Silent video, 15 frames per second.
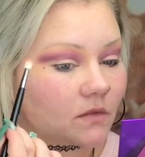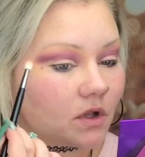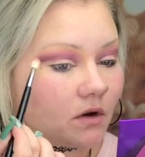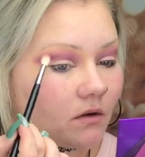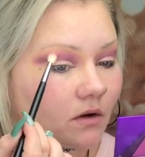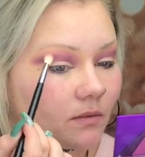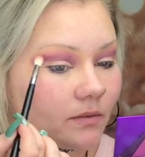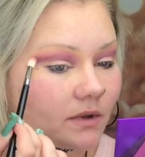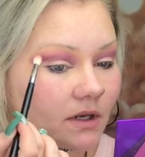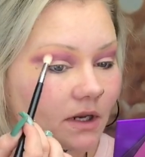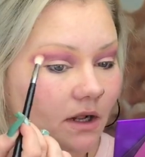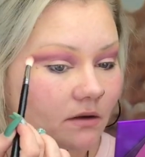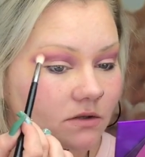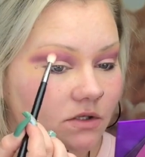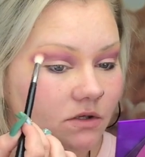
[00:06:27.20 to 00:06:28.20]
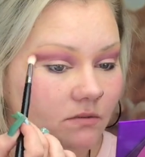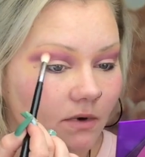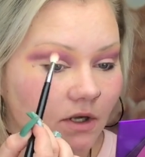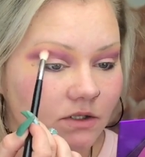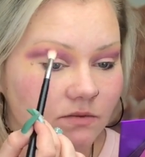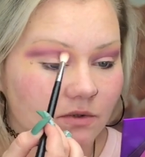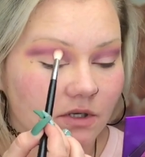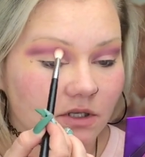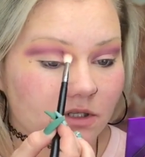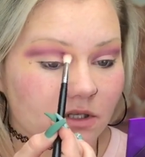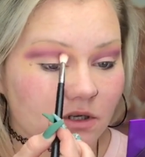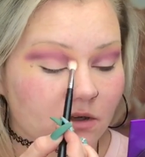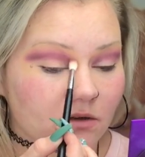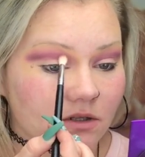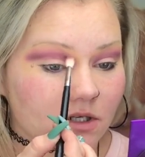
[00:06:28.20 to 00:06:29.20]
You don't want to blend it out too much because
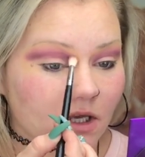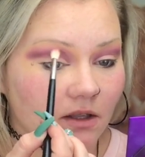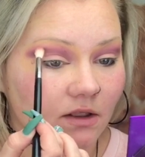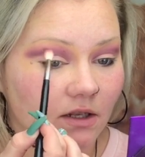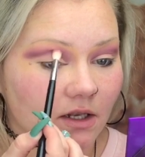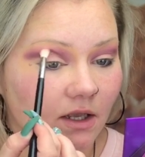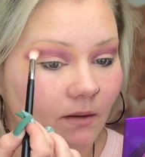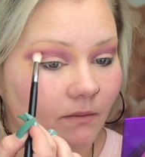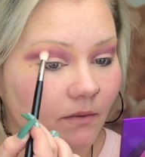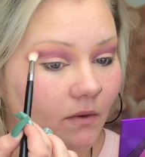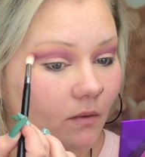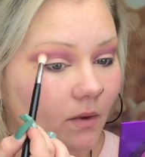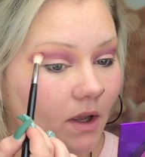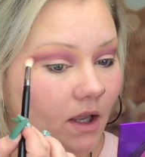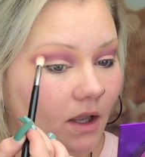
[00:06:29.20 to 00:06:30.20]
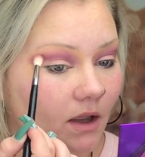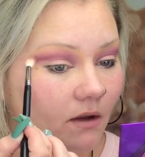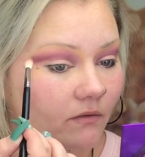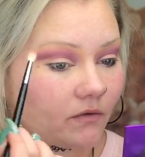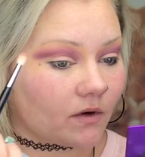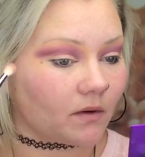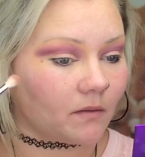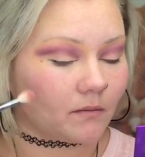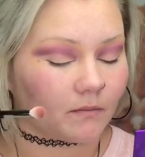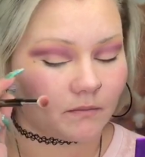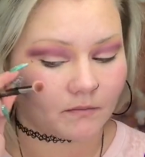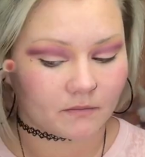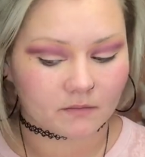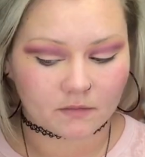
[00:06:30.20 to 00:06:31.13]
then it'll take the depth away from